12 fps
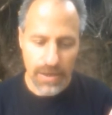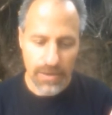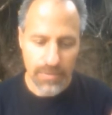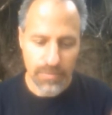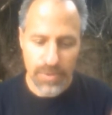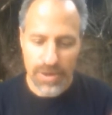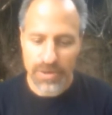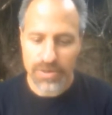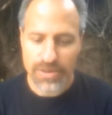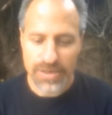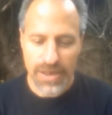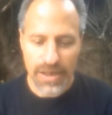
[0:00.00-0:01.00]
Because
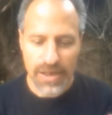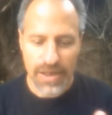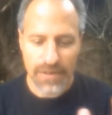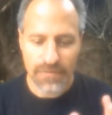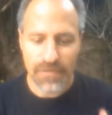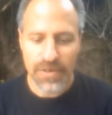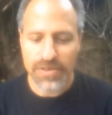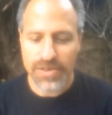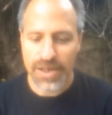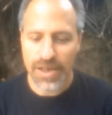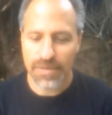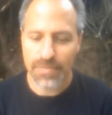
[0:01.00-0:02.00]
it feels to
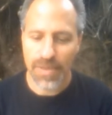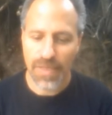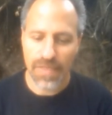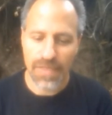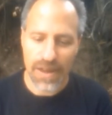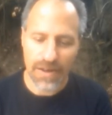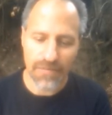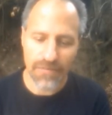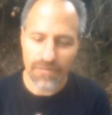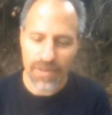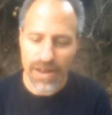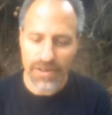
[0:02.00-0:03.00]
him that
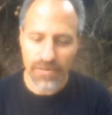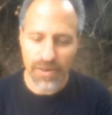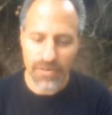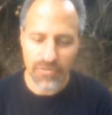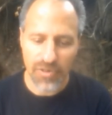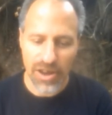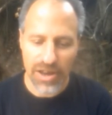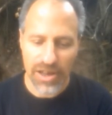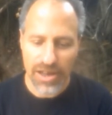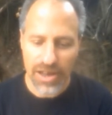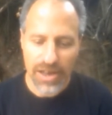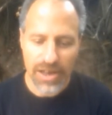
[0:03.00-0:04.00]
flat ground running
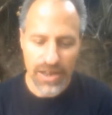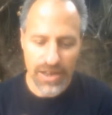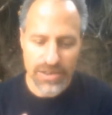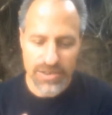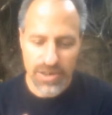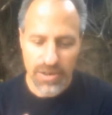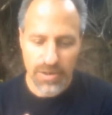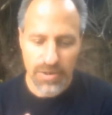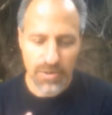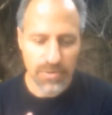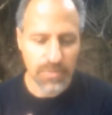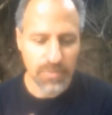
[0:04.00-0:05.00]
is
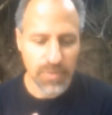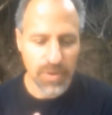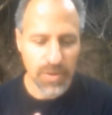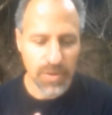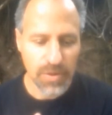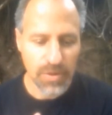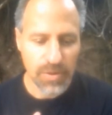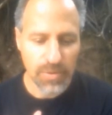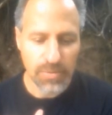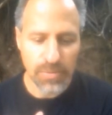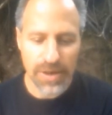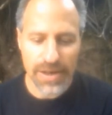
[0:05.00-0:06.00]

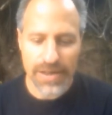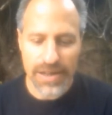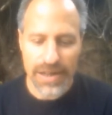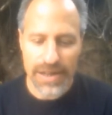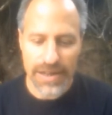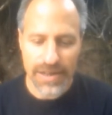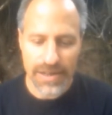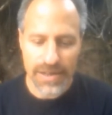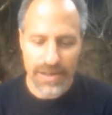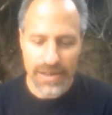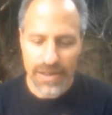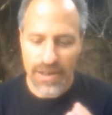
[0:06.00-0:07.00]
weirdly
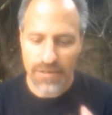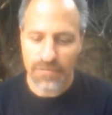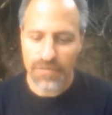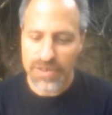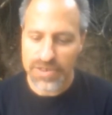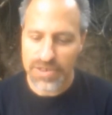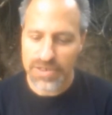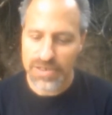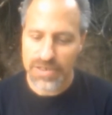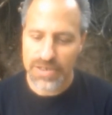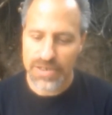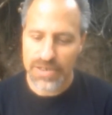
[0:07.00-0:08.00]
efficient,
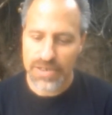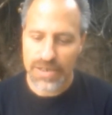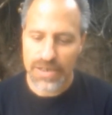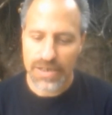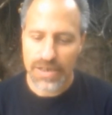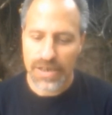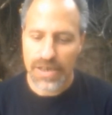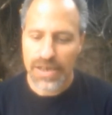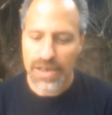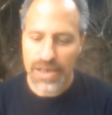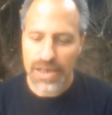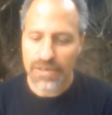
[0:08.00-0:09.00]

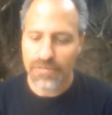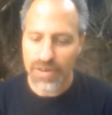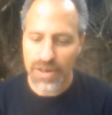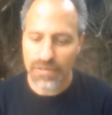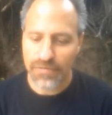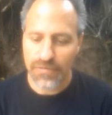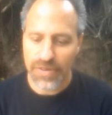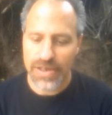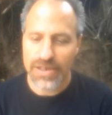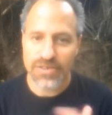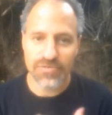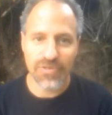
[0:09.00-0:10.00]
even if it's
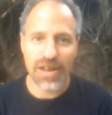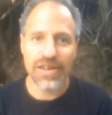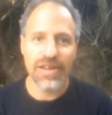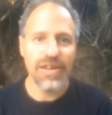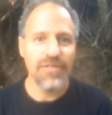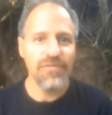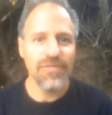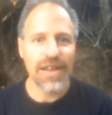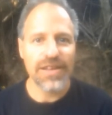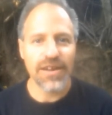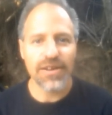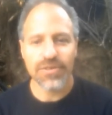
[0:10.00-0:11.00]
run flat
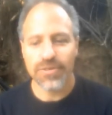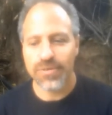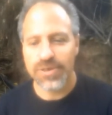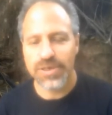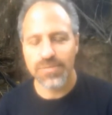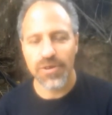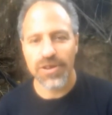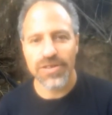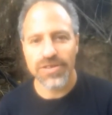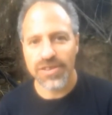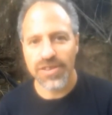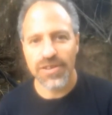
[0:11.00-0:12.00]
out or a sprint. So
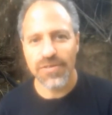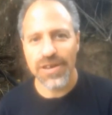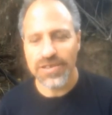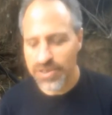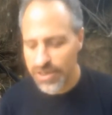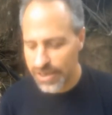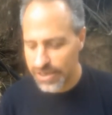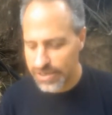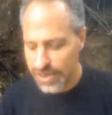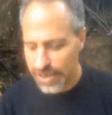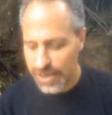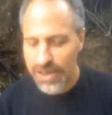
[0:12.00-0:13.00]
the question is,
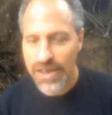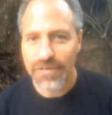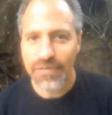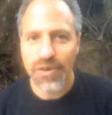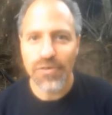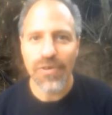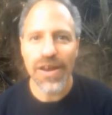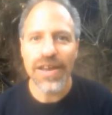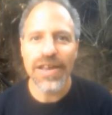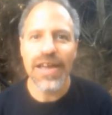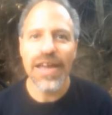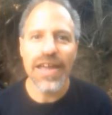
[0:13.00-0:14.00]
if you're running
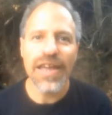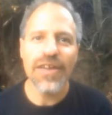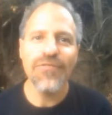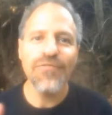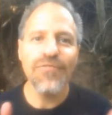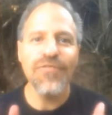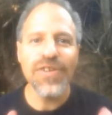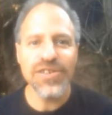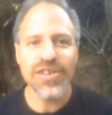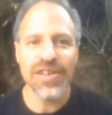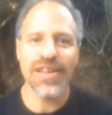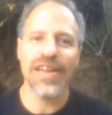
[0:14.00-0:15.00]

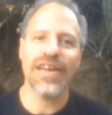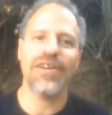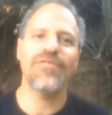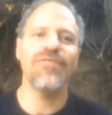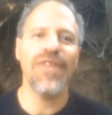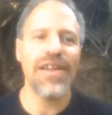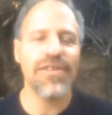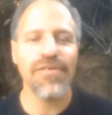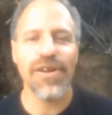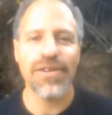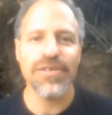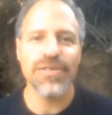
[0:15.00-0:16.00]
efficiently on flat ground,